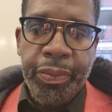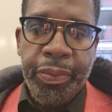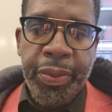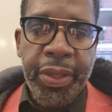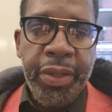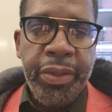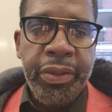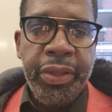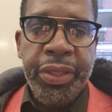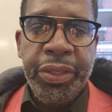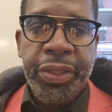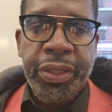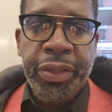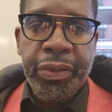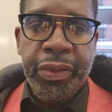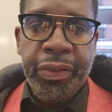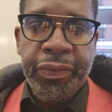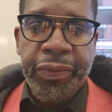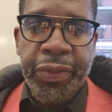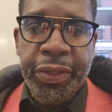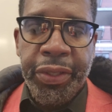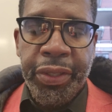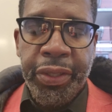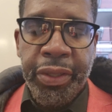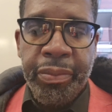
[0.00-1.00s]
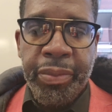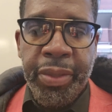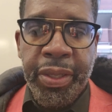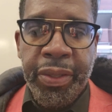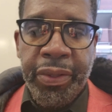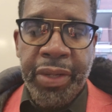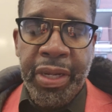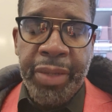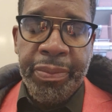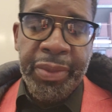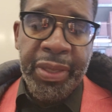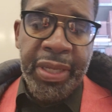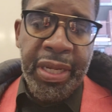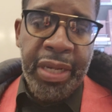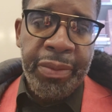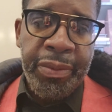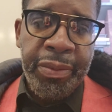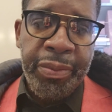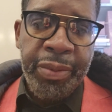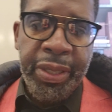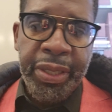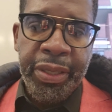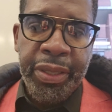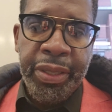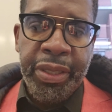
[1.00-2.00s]
Apparently she was a very good mother. Now I'm
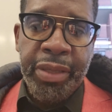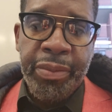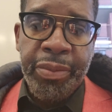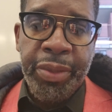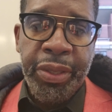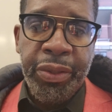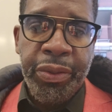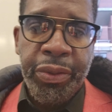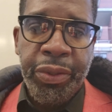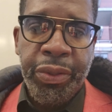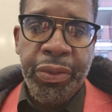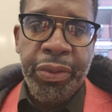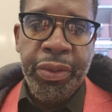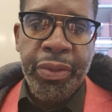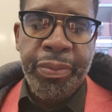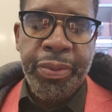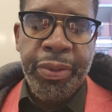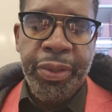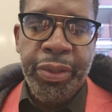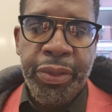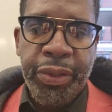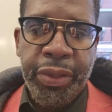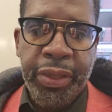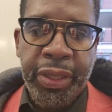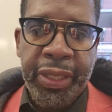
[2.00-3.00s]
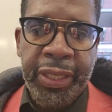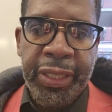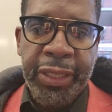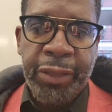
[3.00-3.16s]
speaking to somebody who knew her personally.